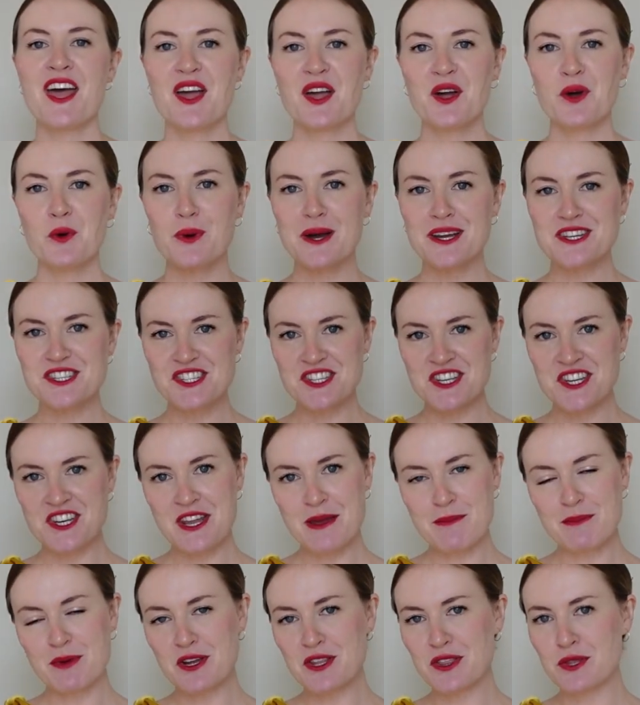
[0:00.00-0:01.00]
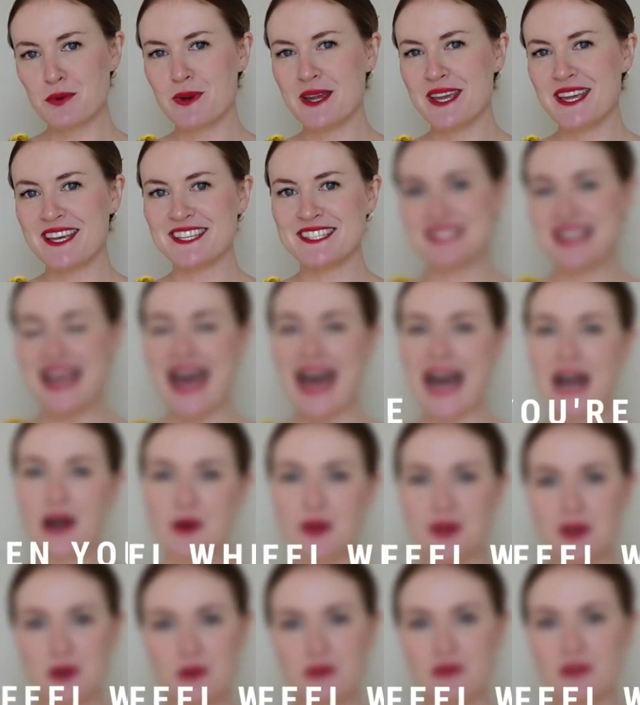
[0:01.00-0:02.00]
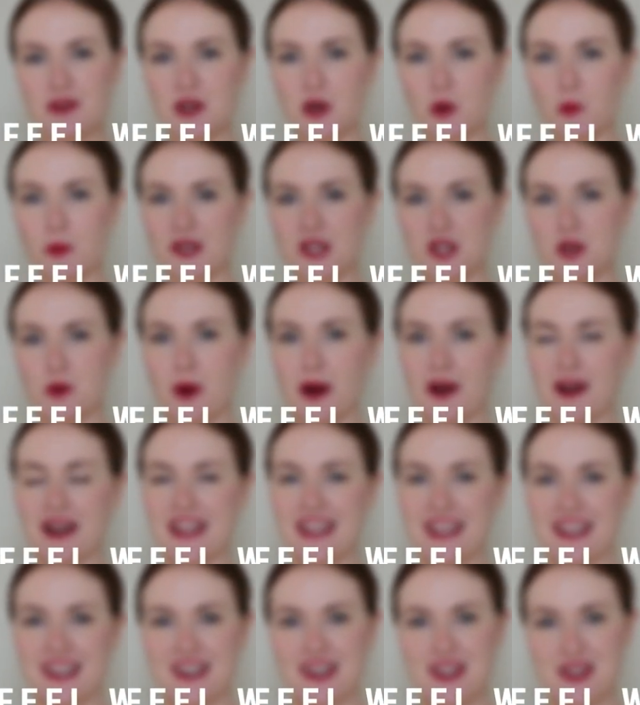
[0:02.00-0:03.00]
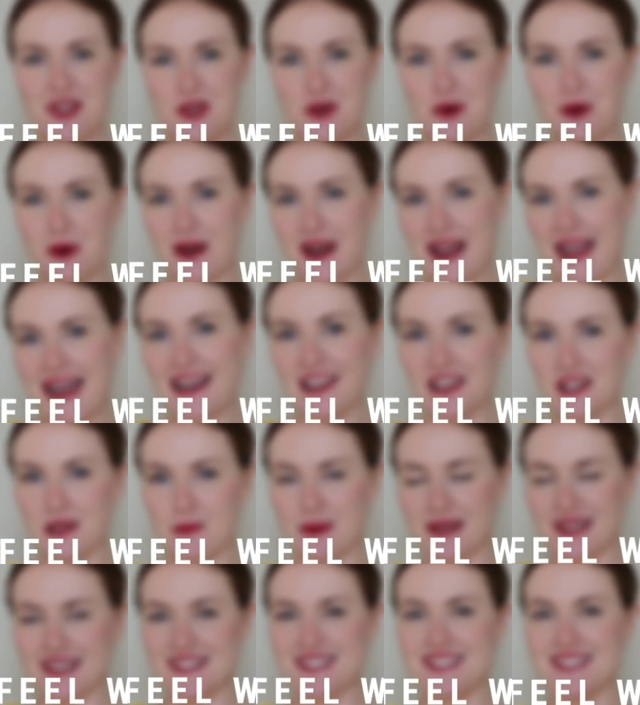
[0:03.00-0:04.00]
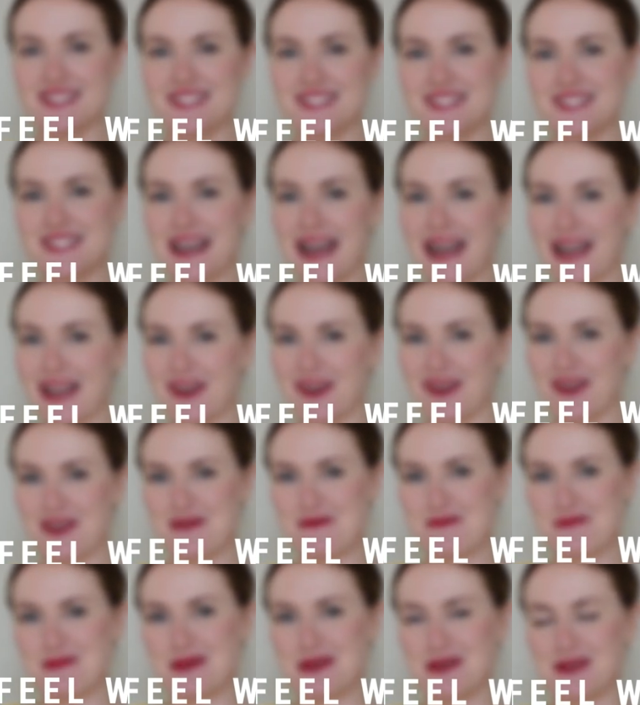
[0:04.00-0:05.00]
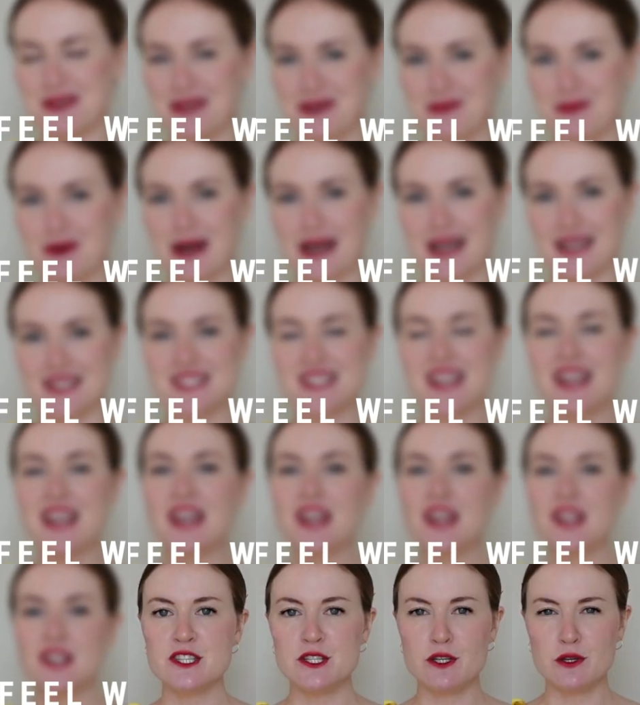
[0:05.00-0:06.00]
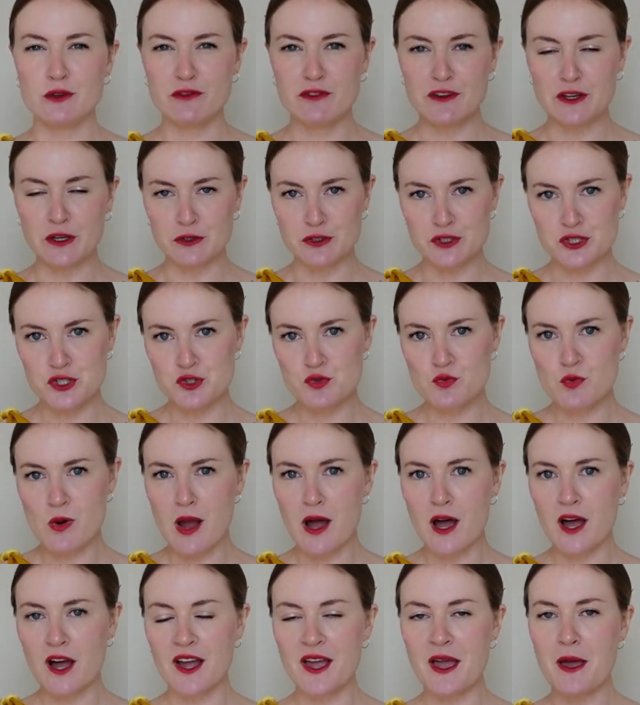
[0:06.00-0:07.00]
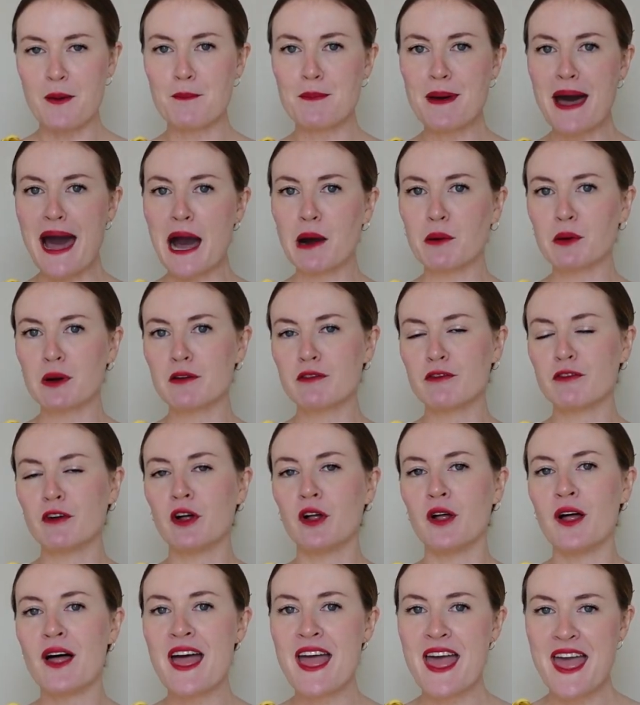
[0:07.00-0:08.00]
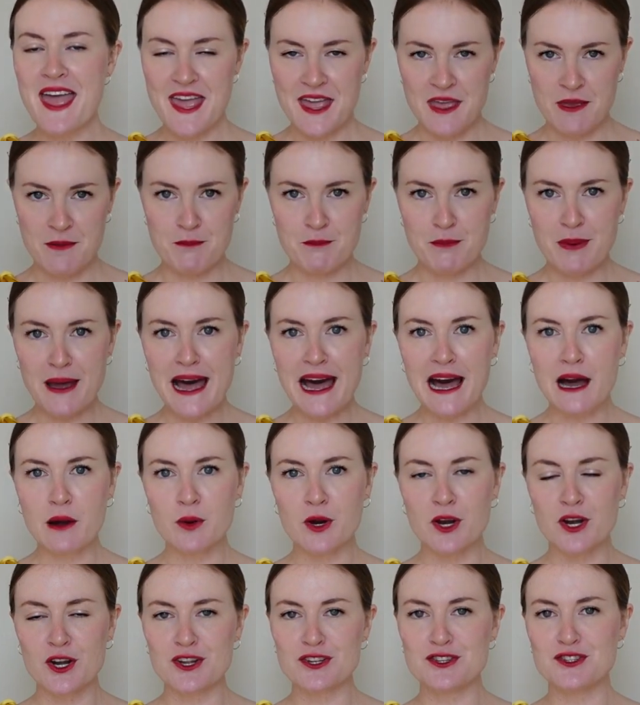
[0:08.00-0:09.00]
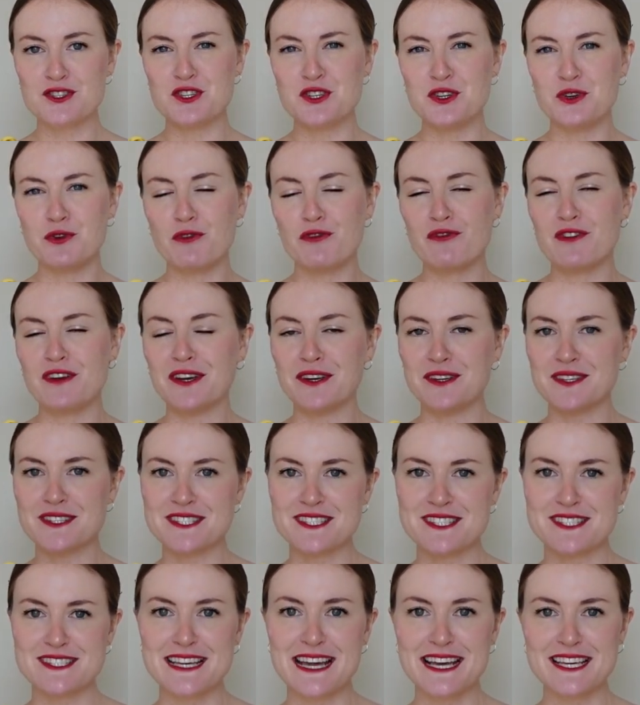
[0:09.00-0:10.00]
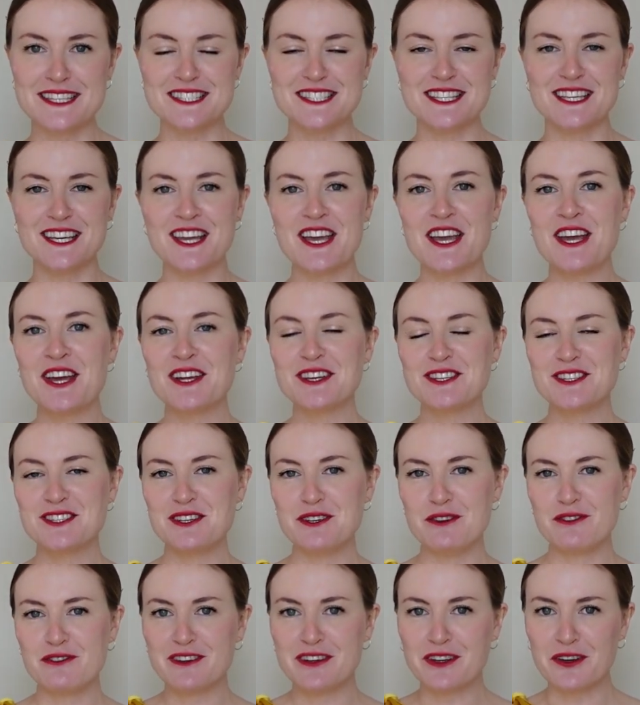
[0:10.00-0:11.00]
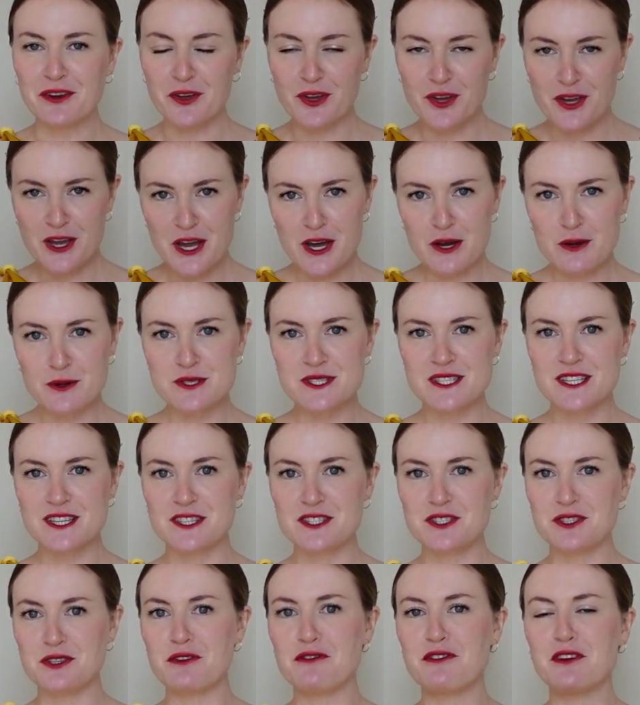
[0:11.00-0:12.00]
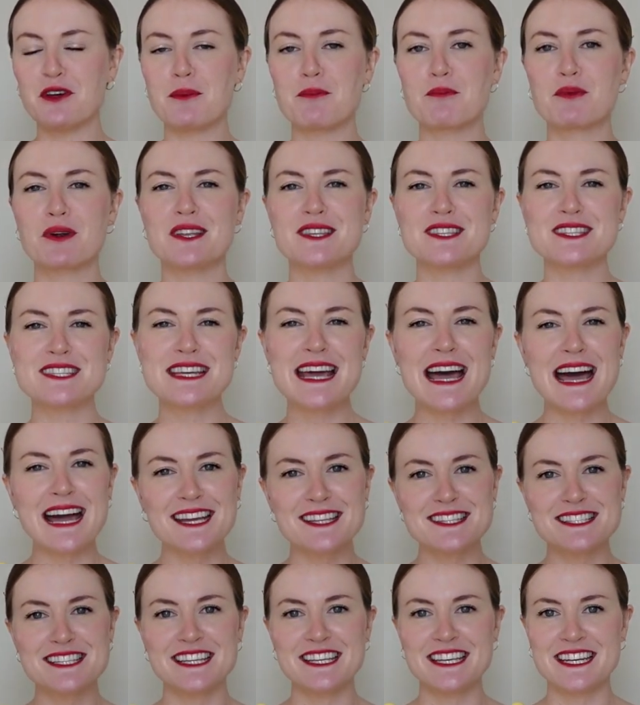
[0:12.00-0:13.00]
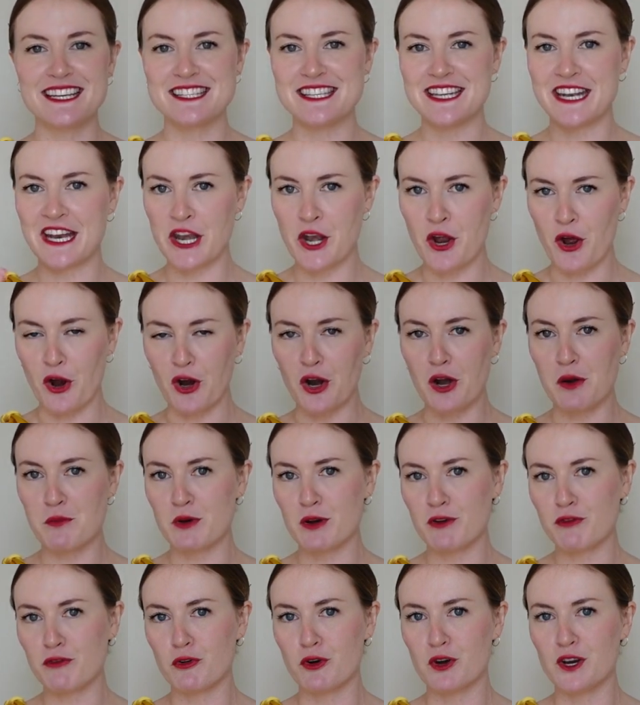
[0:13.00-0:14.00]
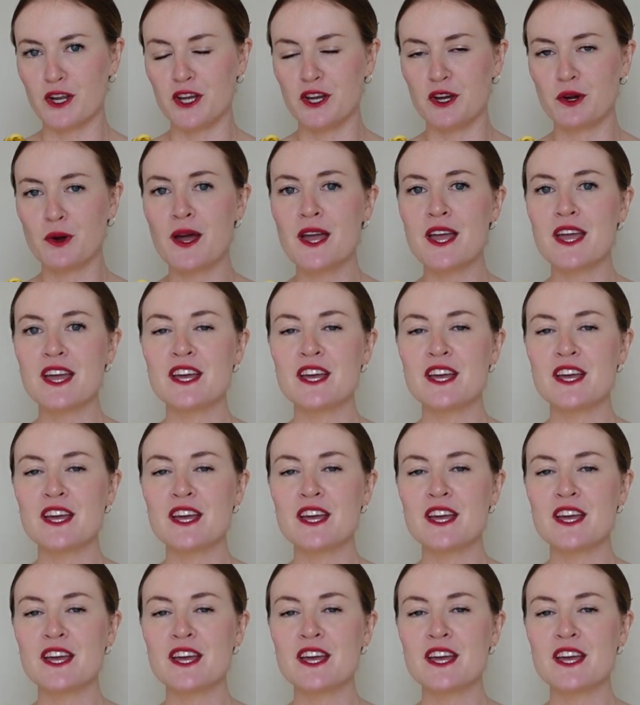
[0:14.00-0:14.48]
Question number three is how do you feel when you are in your element style beauty wise? Do you feel strong, powerful, empowered? Do you feel sexy? Do you feel cozy? Do you feel protected? Is it an armor for you?